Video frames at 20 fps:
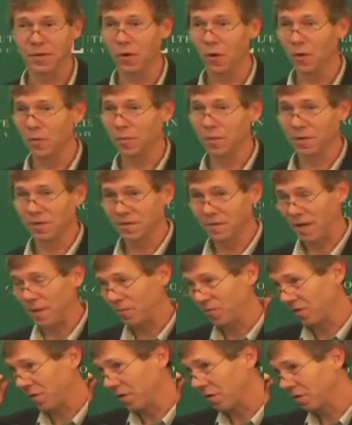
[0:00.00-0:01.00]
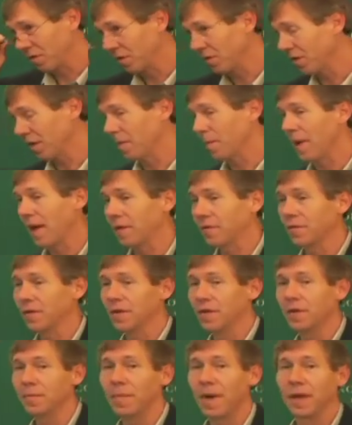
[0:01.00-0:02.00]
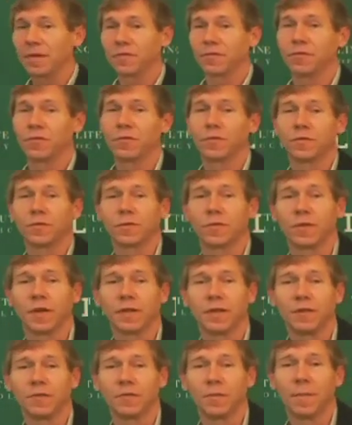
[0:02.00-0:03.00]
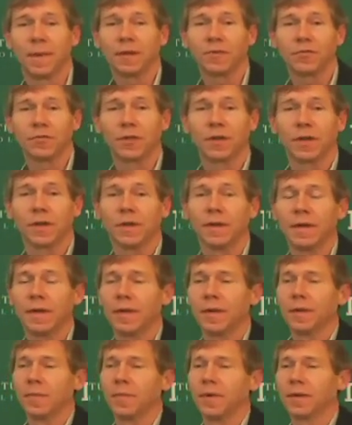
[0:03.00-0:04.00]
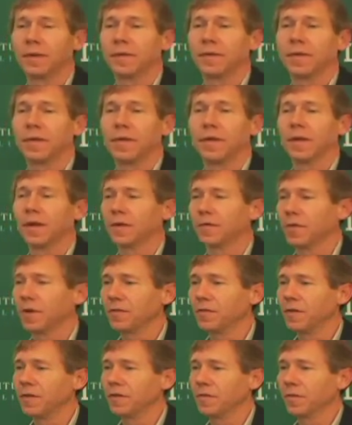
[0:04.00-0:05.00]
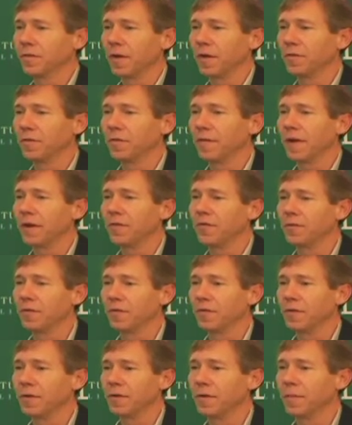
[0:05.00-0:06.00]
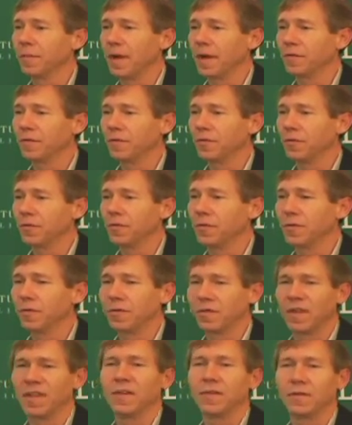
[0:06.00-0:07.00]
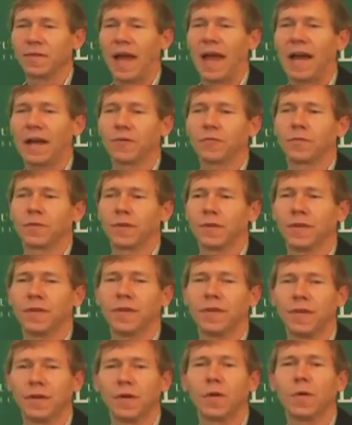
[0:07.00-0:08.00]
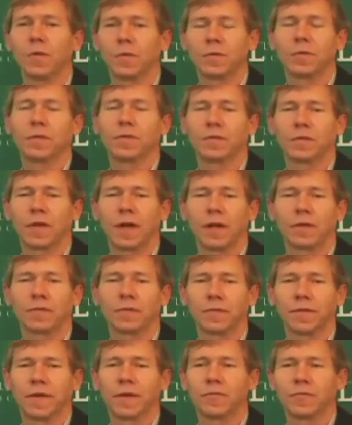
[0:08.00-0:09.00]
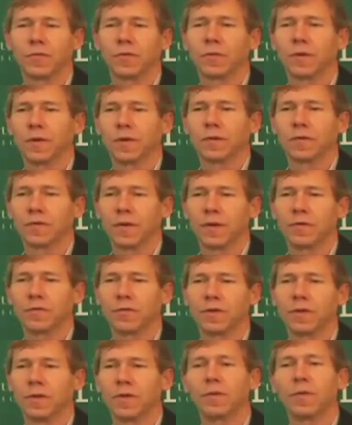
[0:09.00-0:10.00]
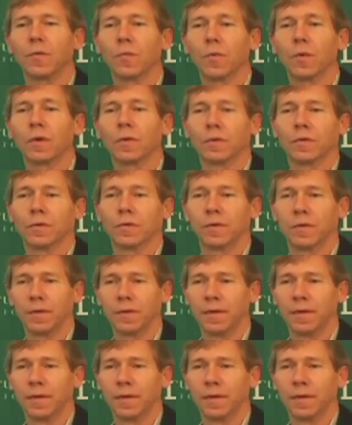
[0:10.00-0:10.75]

notable exception, and since I'm mas- in Massachusetts, I need to mention it. But the uh, Trustees of Reservations here in Massachusetts is actually the oldest conservation organization in the world.